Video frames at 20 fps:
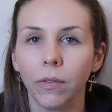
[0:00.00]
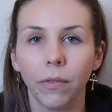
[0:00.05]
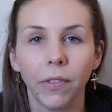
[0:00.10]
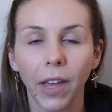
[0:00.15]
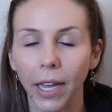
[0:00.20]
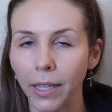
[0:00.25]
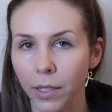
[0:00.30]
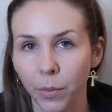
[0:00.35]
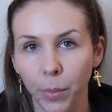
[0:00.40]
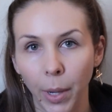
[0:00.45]

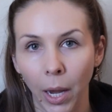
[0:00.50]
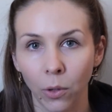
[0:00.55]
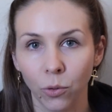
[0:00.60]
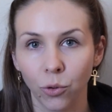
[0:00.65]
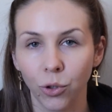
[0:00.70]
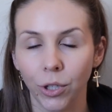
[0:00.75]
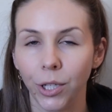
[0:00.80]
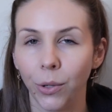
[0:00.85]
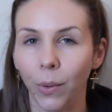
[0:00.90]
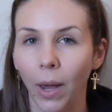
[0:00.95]
That's a
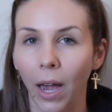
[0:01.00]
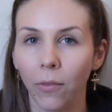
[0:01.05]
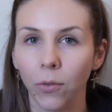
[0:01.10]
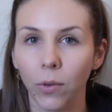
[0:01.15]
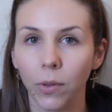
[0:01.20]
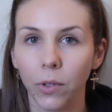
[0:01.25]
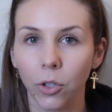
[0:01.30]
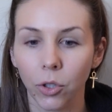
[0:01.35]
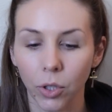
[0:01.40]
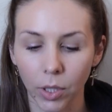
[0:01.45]
boundary you have
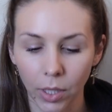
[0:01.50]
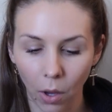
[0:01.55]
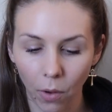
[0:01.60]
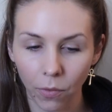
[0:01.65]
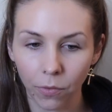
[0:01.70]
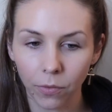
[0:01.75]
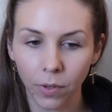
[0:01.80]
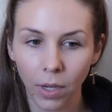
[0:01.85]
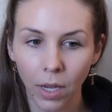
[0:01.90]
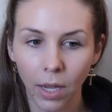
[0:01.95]
with
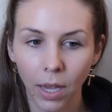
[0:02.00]
yourself.